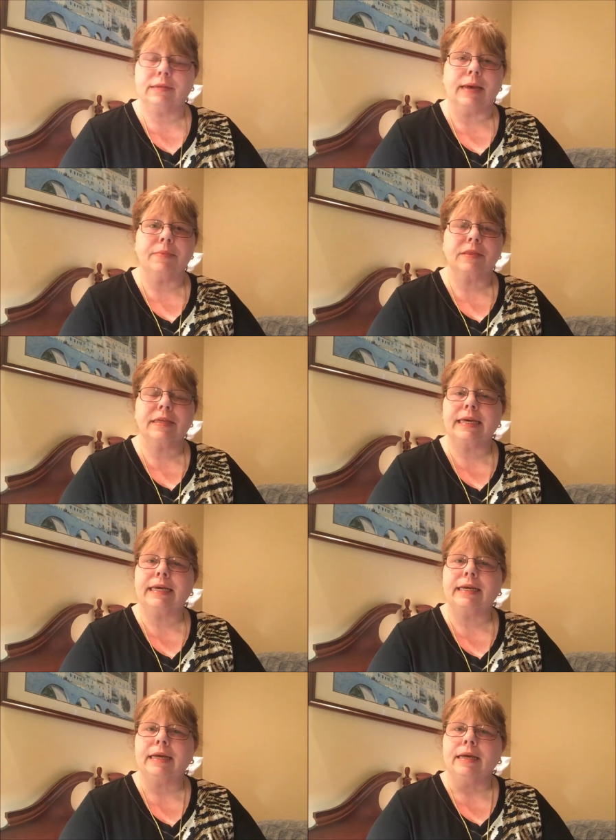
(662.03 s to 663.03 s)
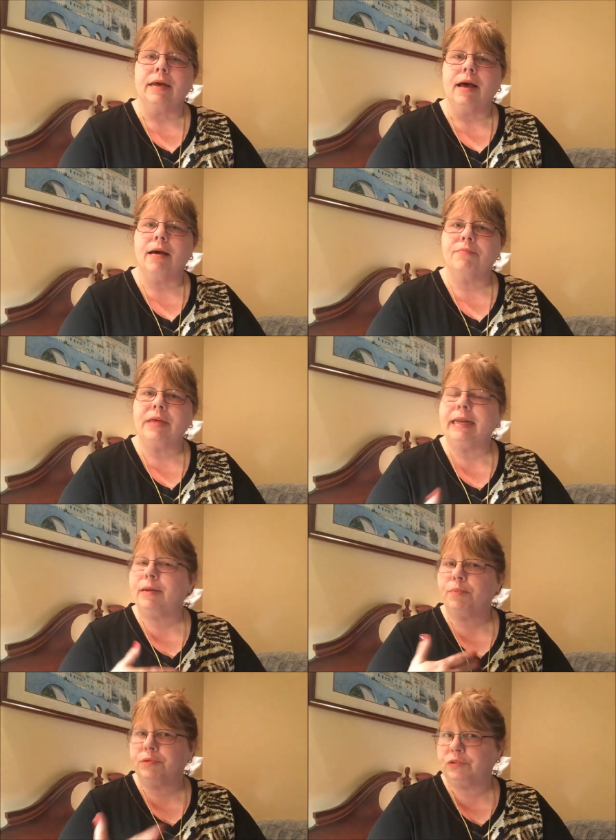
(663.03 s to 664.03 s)
type of thing. They
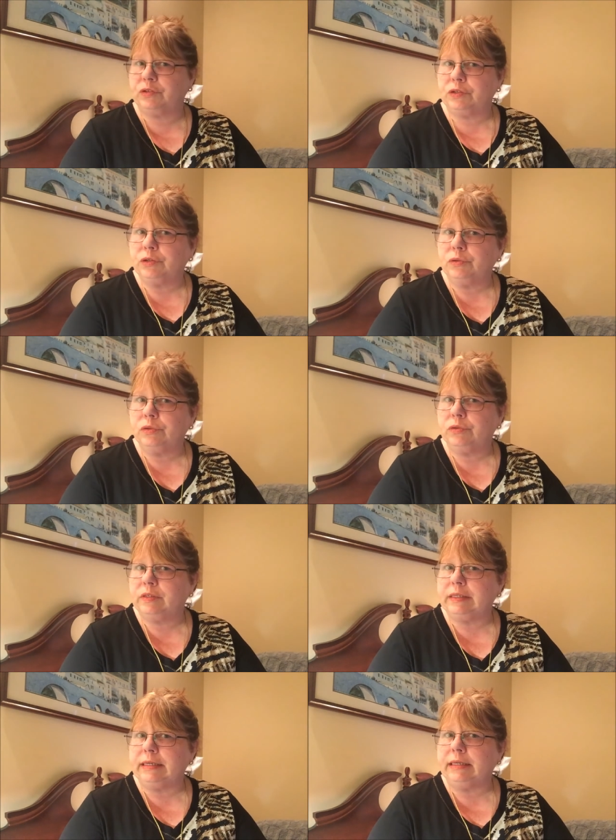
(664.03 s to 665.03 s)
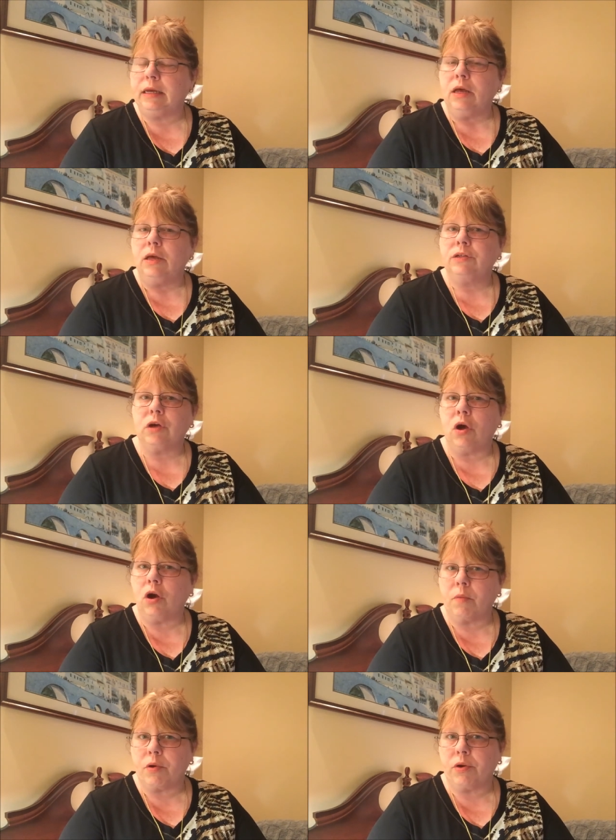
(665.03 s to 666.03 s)
didn't pursue Lucy to
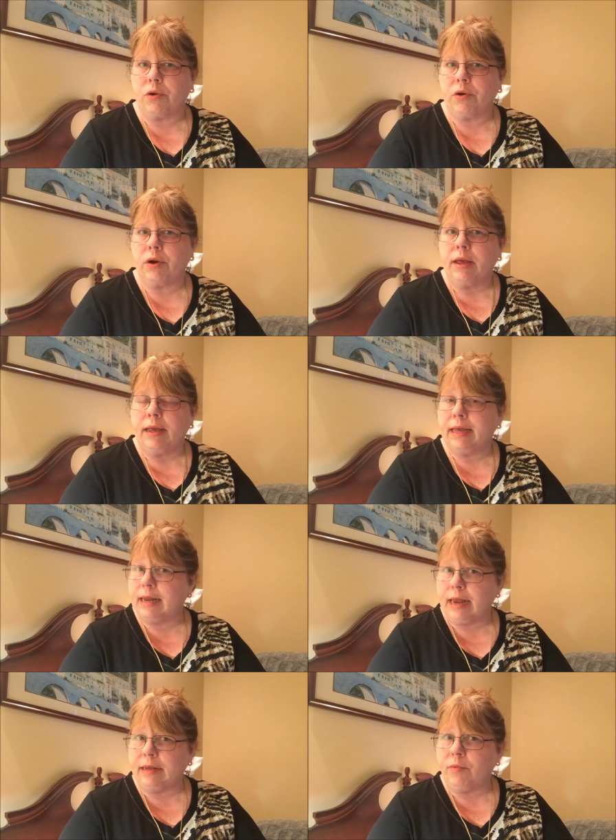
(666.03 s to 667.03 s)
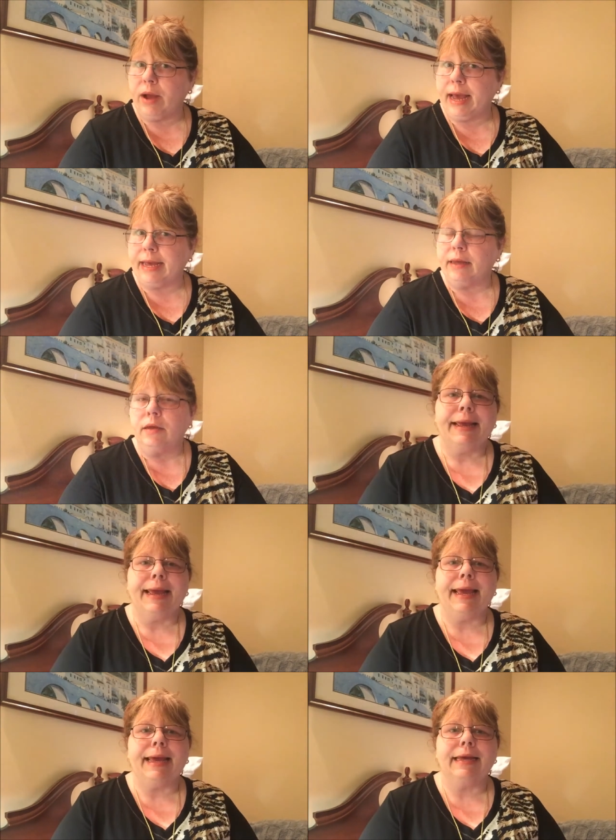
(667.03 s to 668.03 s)
harm her in any way,
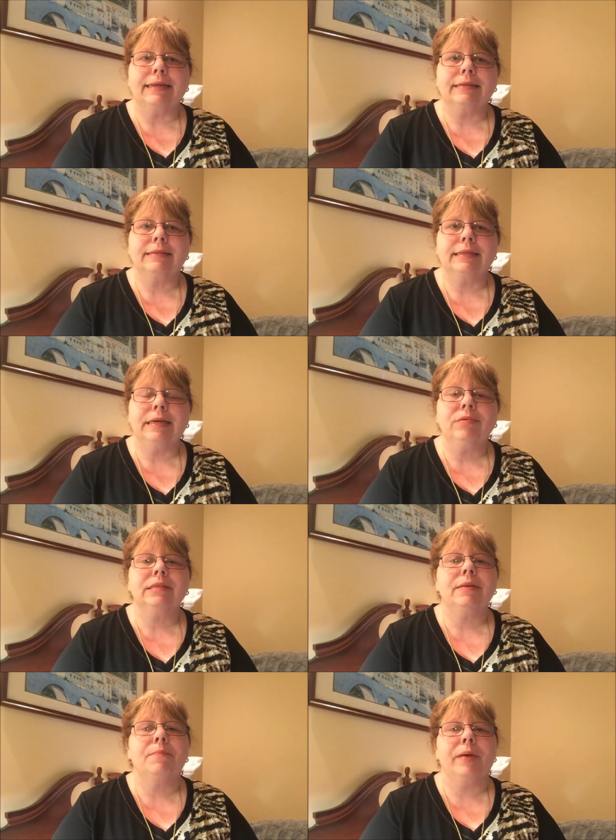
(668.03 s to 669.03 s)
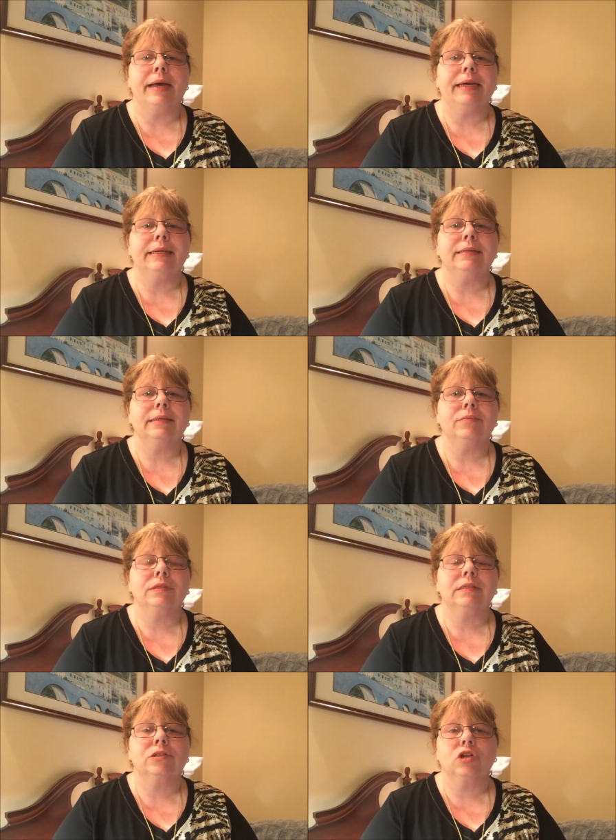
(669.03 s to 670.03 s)
and he was in a bind. It
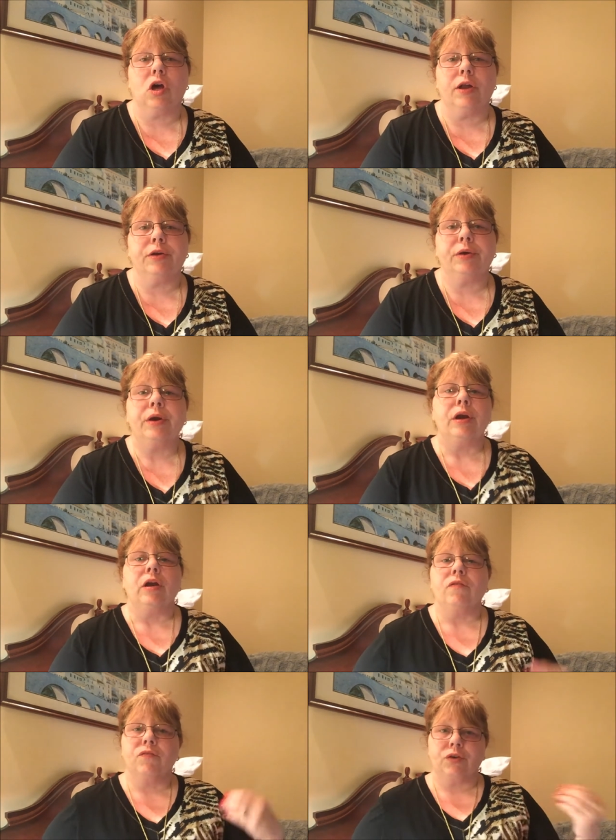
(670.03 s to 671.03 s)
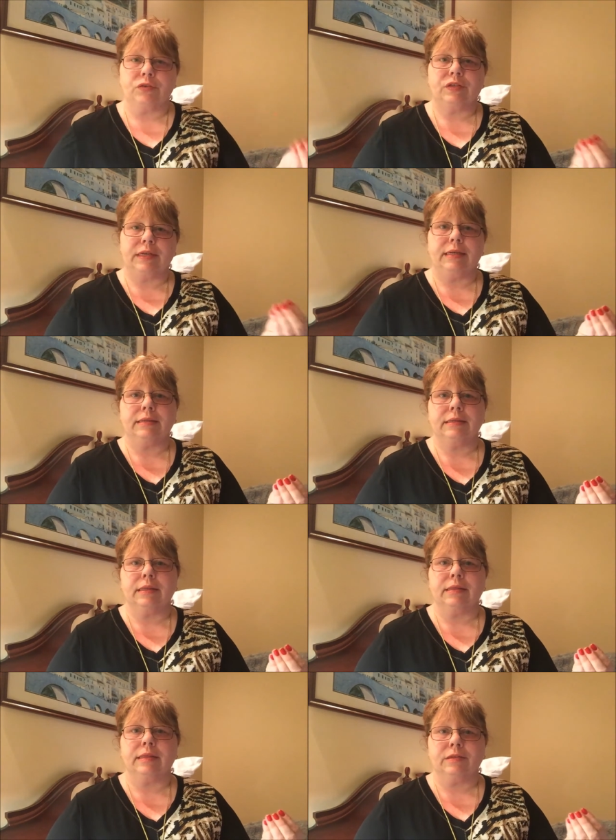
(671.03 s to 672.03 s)
was the daughter versus
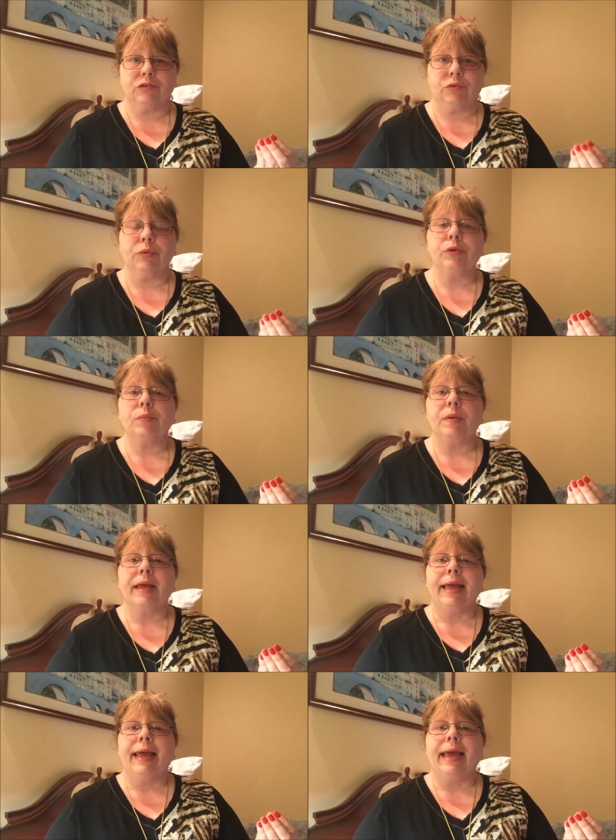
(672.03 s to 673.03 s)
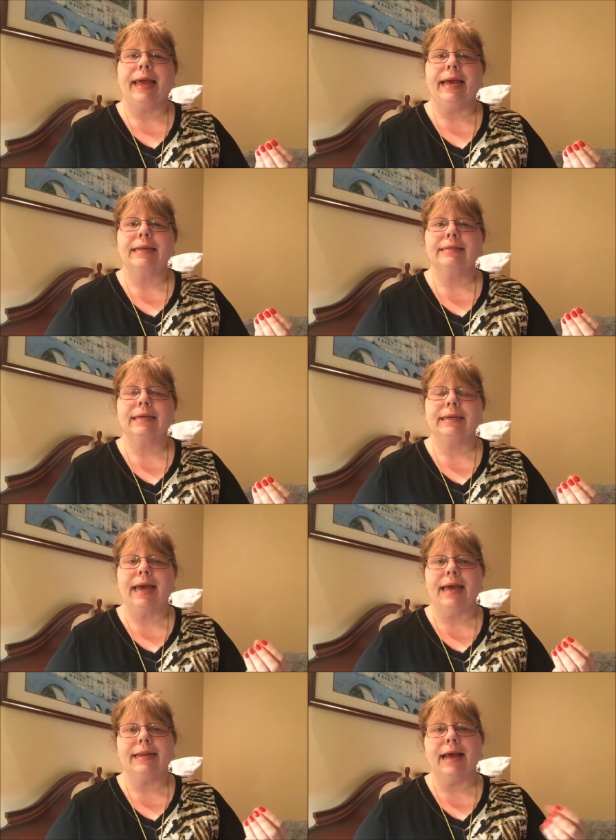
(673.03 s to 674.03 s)
this group, and
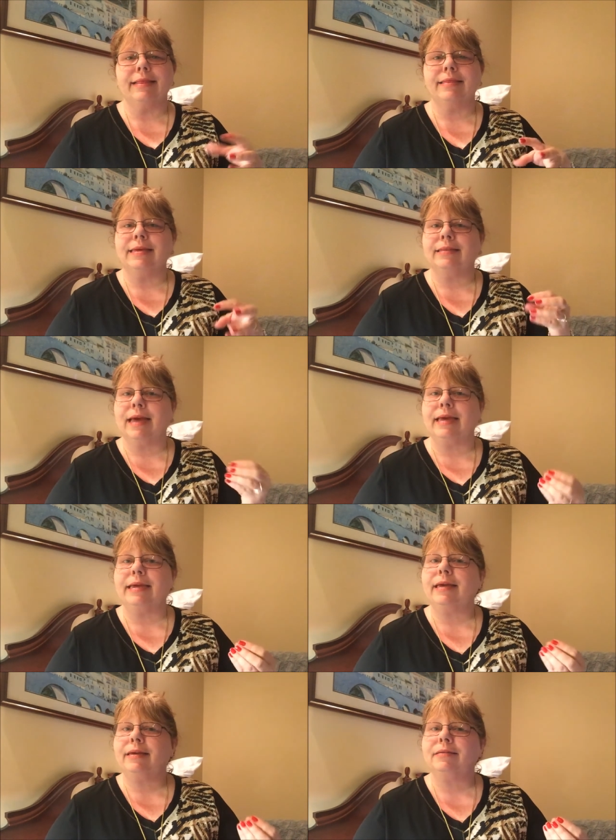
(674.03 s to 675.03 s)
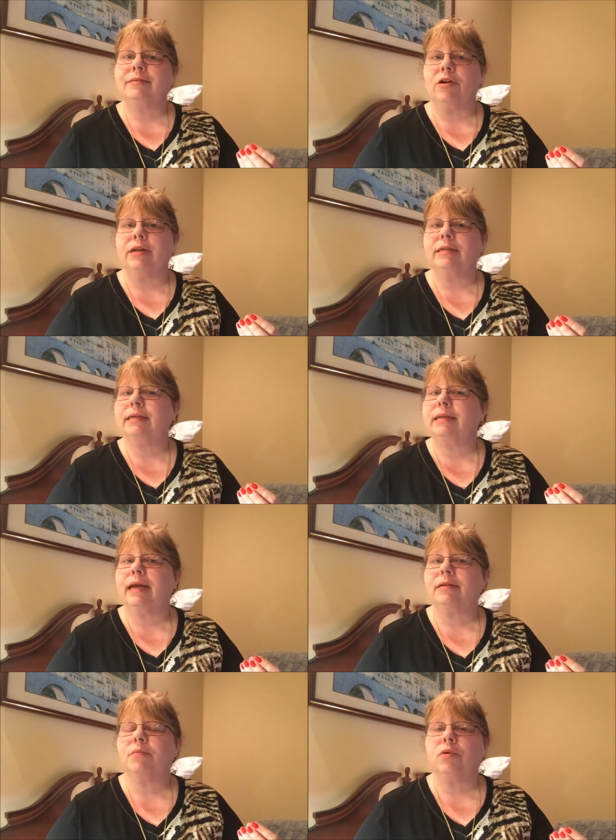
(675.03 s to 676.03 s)
again, I think that he is starting to
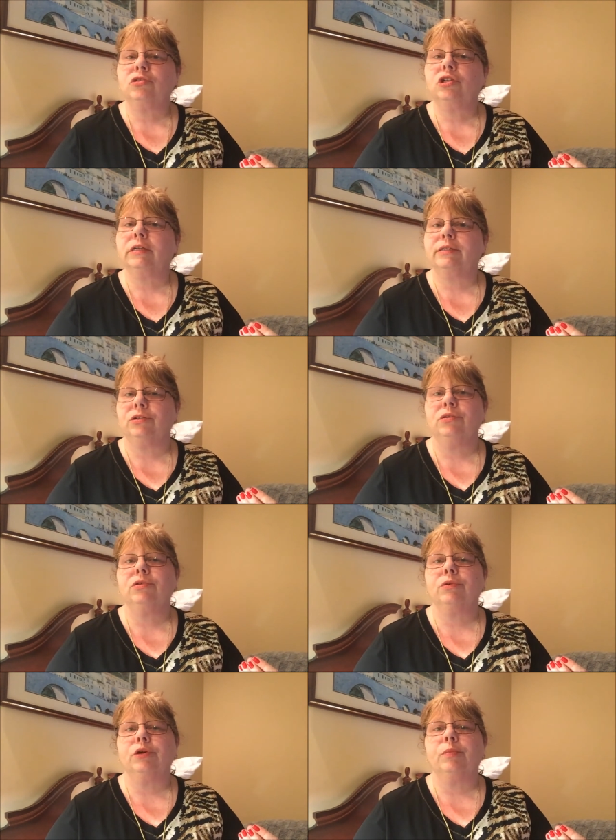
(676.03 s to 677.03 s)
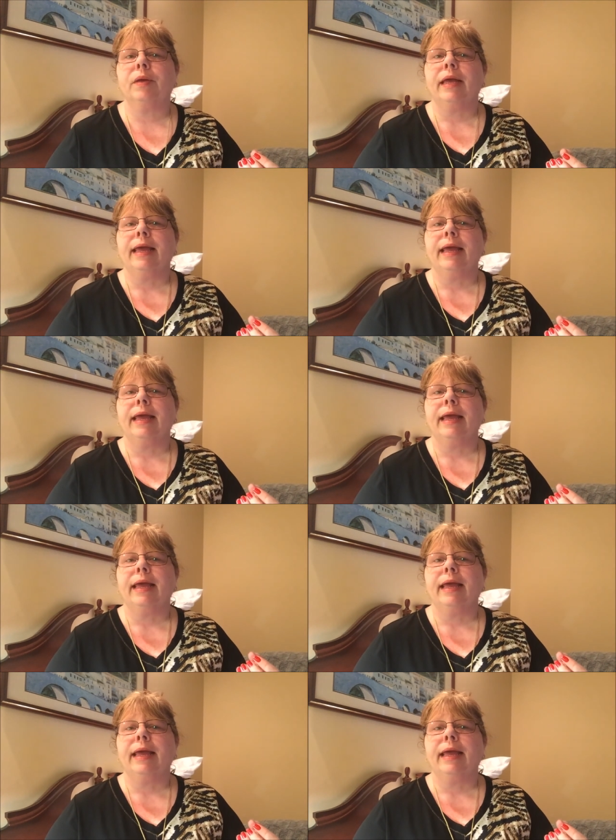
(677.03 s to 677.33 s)
connect emotionally to the group,